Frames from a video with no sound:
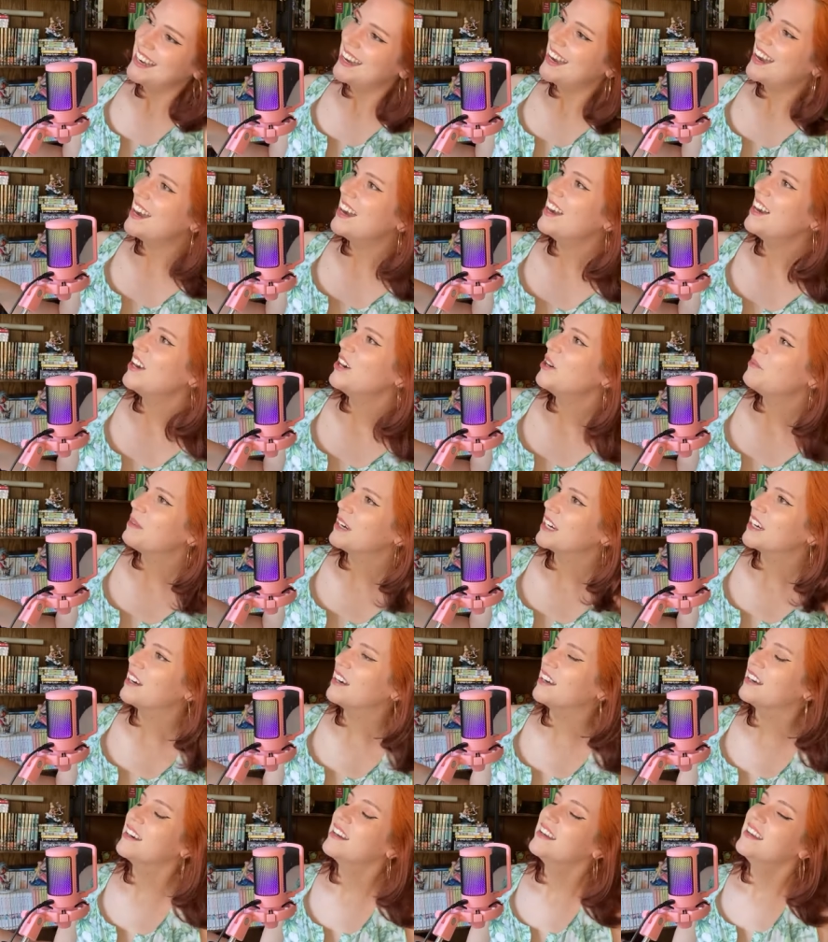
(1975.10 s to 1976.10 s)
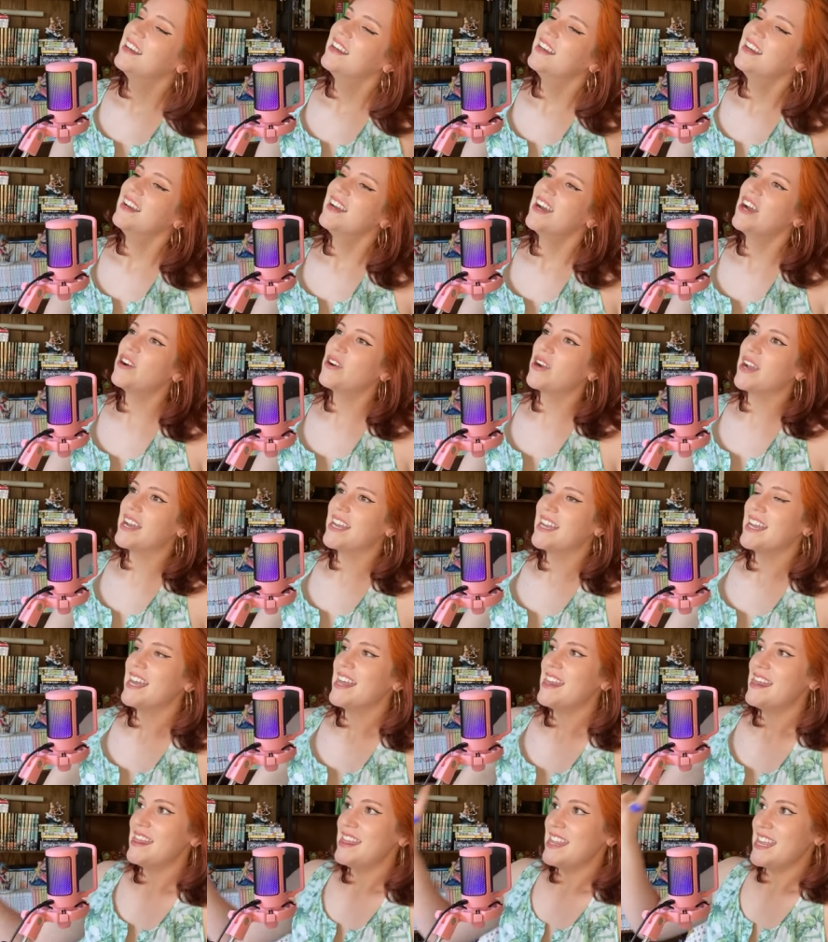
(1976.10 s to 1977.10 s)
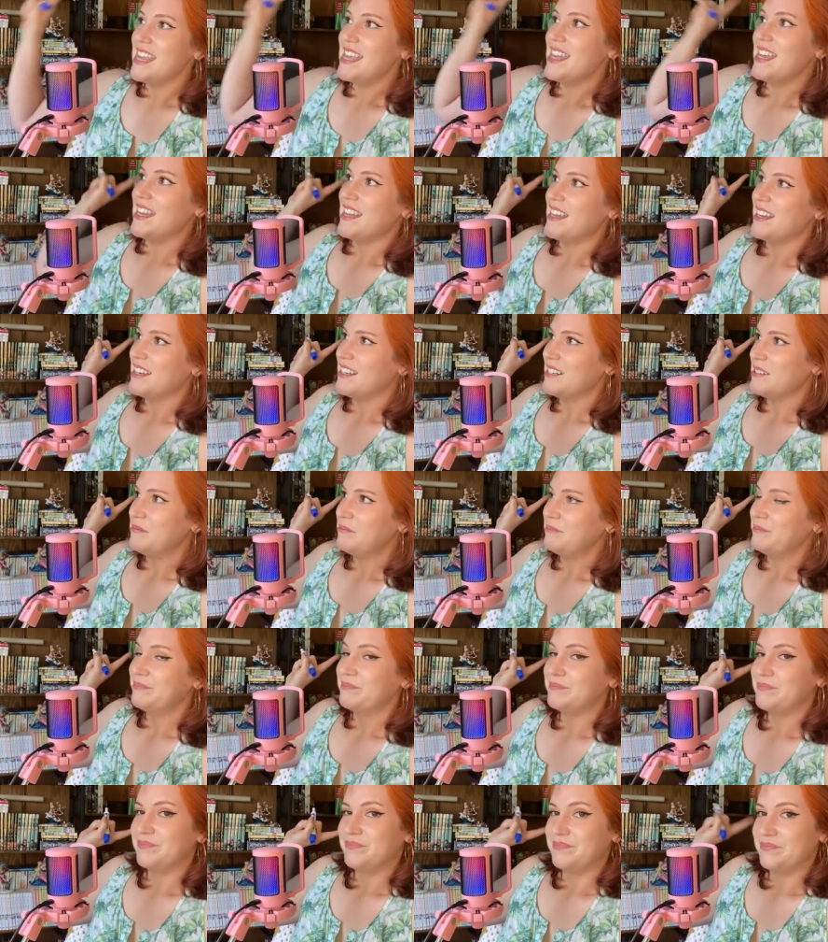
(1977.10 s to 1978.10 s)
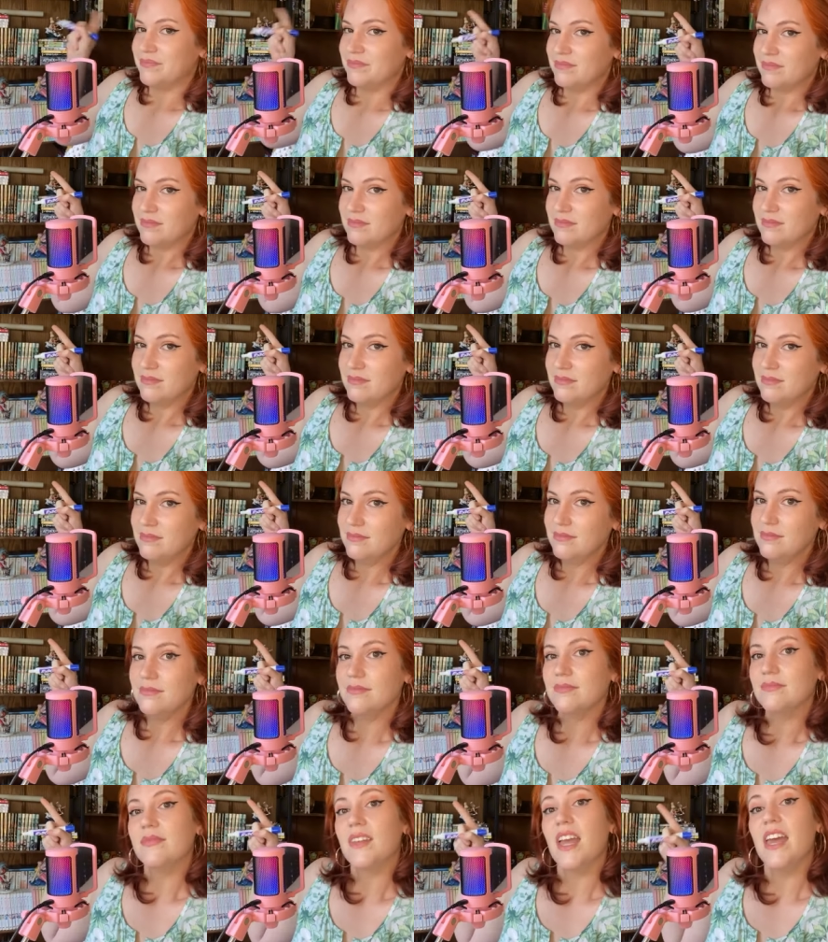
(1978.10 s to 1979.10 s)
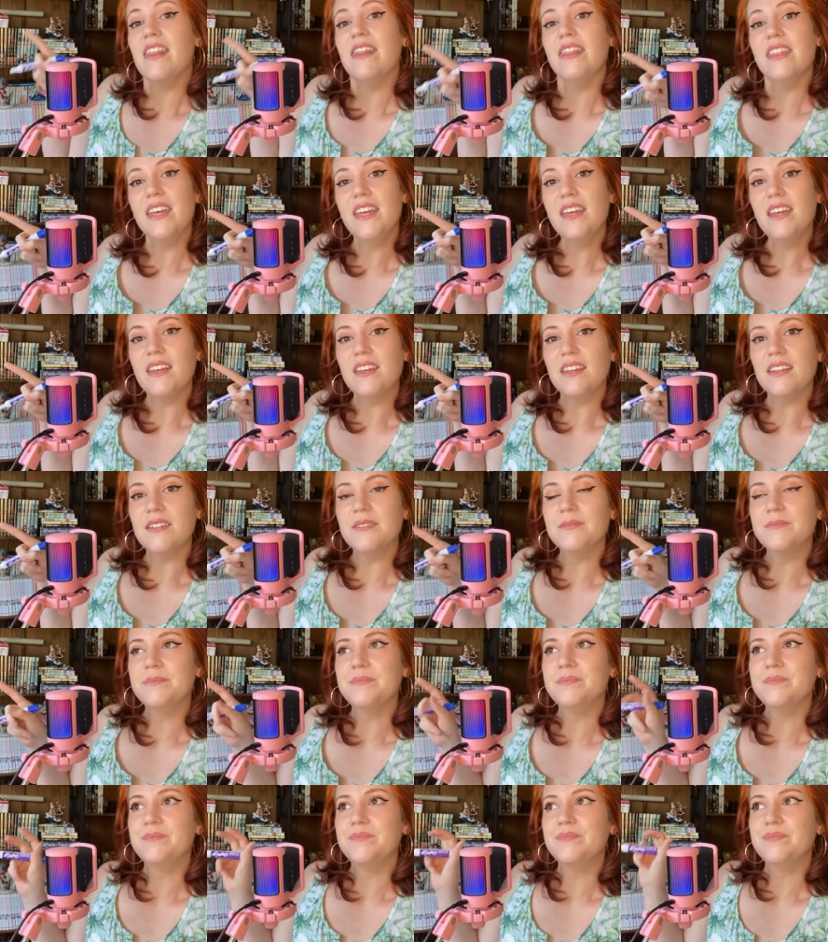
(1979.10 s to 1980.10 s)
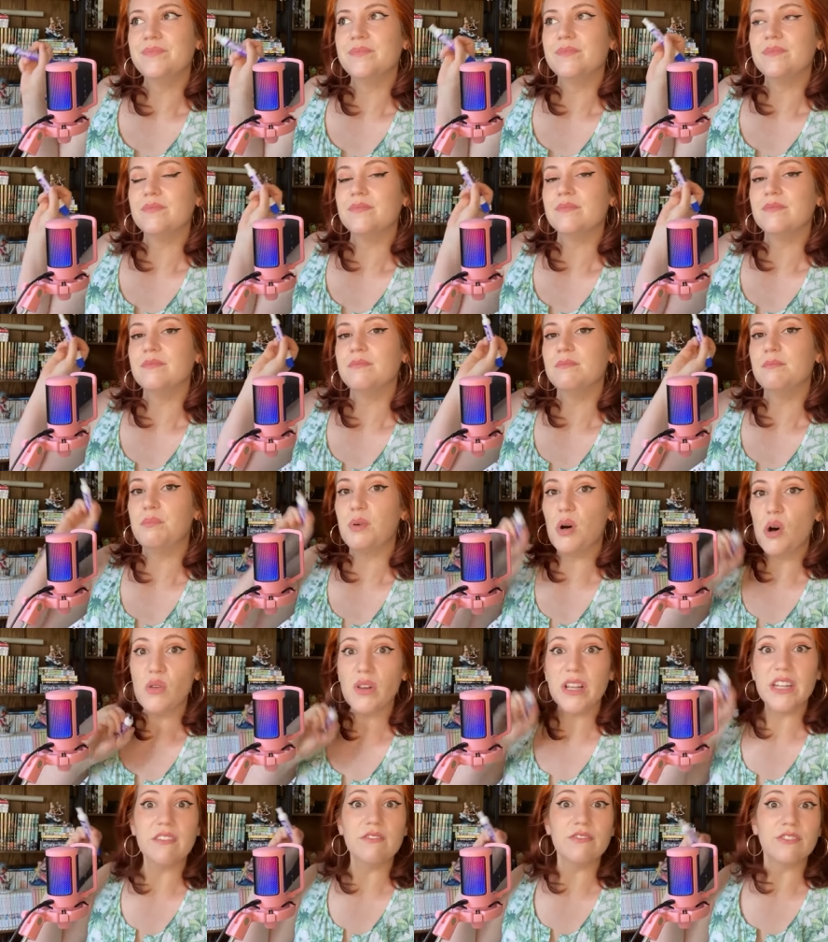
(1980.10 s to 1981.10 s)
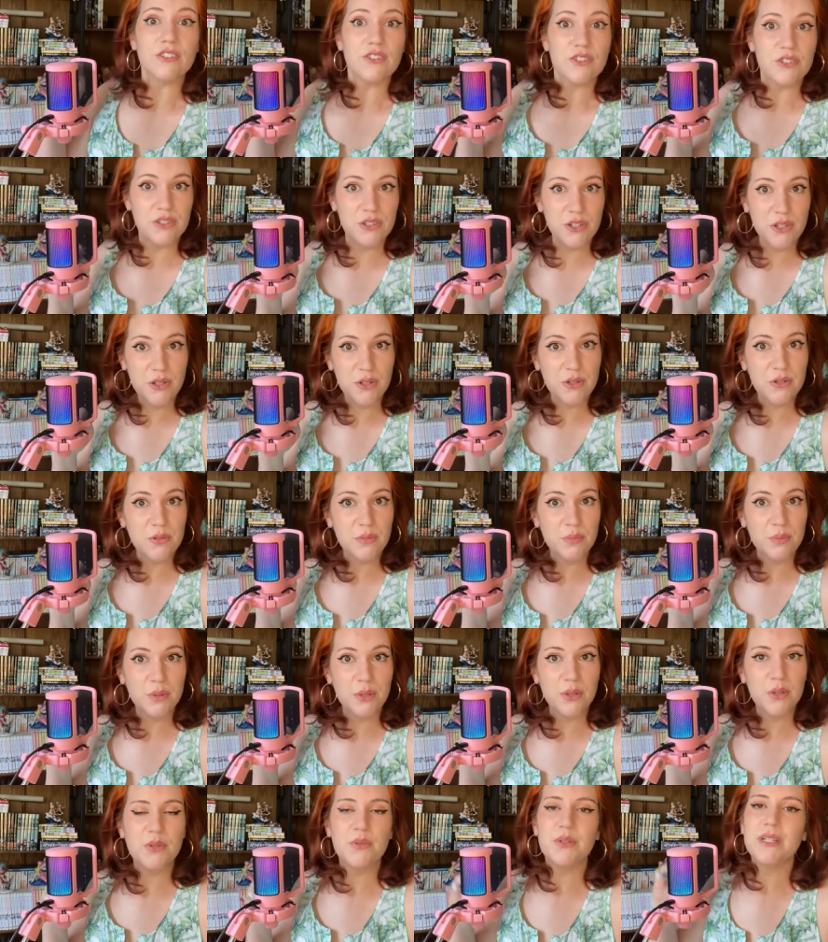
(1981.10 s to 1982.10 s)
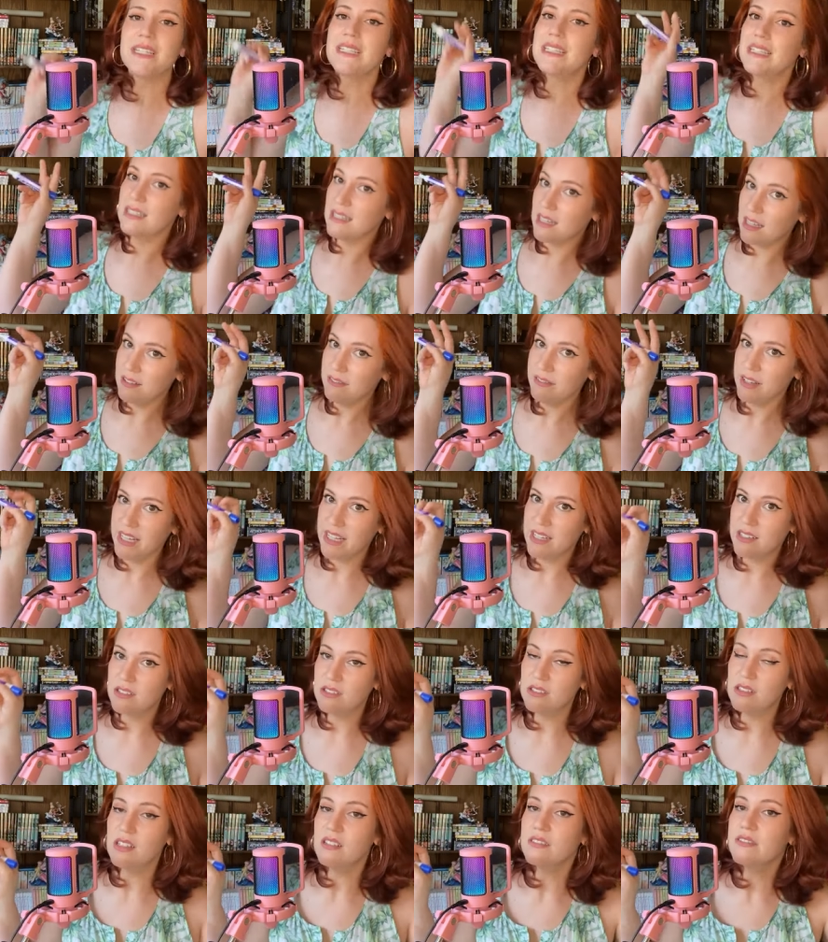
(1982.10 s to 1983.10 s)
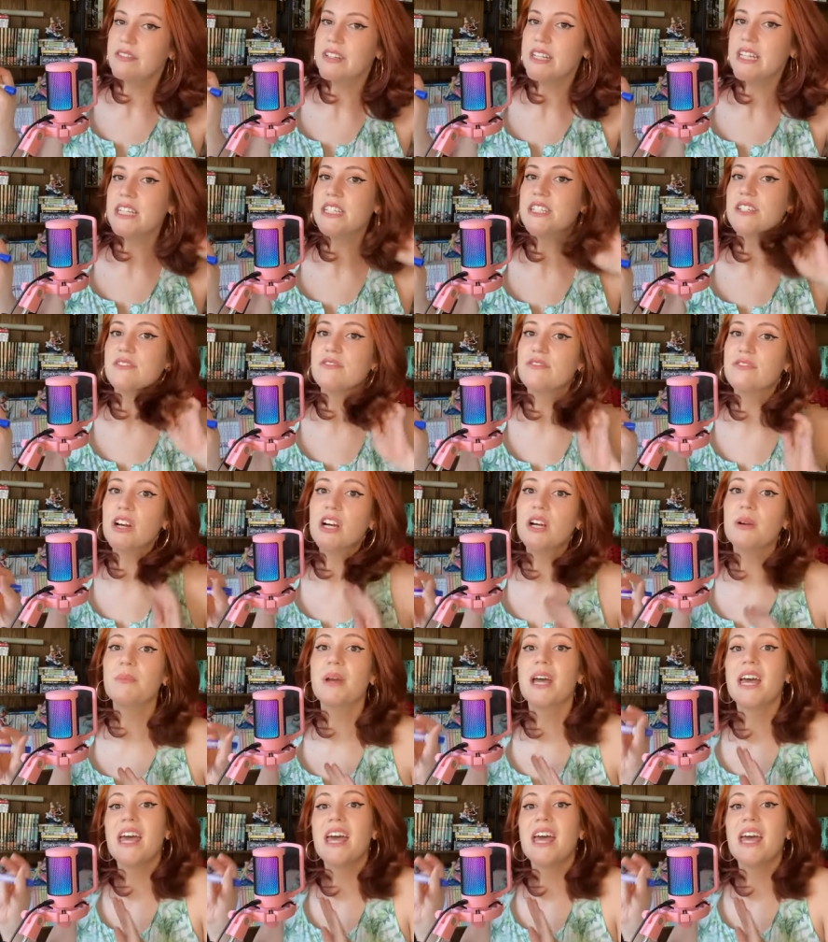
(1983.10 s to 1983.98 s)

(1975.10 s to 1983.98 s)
Oh my God. Okay. And then, and then Bowling for Soup, who is Love Handle on Phineas and Ferb,